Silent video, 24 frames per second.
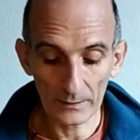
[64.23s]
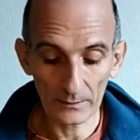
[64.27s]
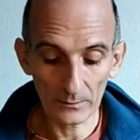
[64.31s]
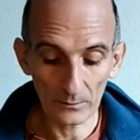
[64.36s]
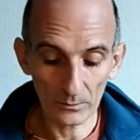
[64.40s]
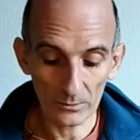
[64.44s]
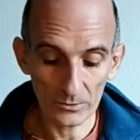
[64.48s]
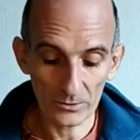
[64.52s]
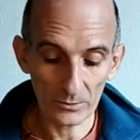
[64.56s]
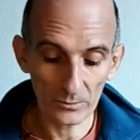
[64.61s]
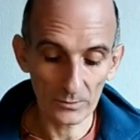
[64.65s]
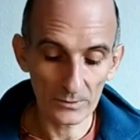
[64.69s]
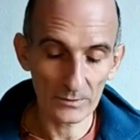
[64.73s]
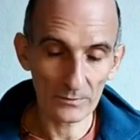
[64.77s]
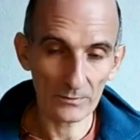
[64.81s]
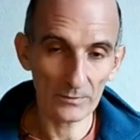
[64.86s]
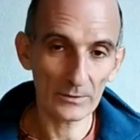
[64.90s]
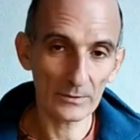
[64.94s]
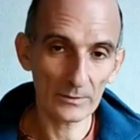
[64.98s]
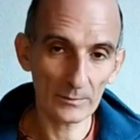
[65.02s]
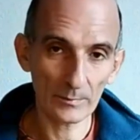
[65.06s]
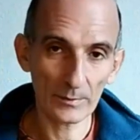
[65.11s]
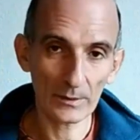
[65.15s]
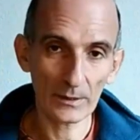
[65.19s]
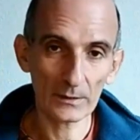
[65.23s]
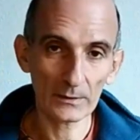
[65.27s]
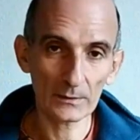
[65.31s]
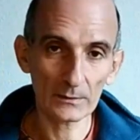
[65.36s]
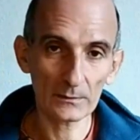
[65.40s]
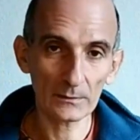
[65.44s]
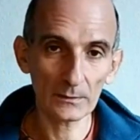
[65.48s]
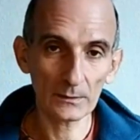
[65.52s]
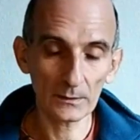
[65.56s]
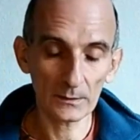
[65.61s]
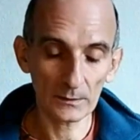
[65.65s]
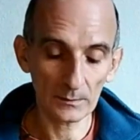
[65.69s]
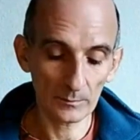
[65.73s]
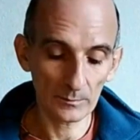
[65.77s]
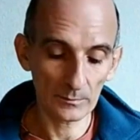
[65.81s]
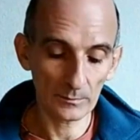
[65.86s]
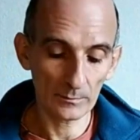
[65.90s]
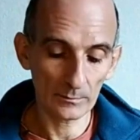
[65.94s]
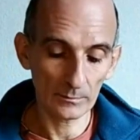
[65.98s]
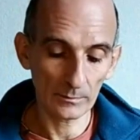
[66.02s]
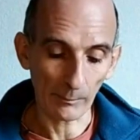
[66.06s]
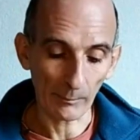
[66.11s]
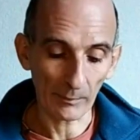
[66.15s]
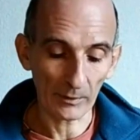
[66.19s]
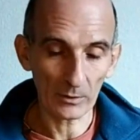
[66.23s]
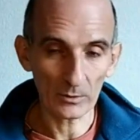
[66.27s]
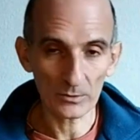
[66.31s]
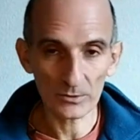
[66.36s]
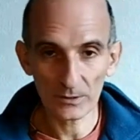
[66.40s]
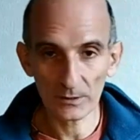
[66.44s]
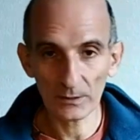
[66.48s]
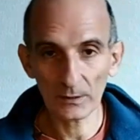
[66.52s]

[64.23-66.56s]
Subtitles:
also it's very practical because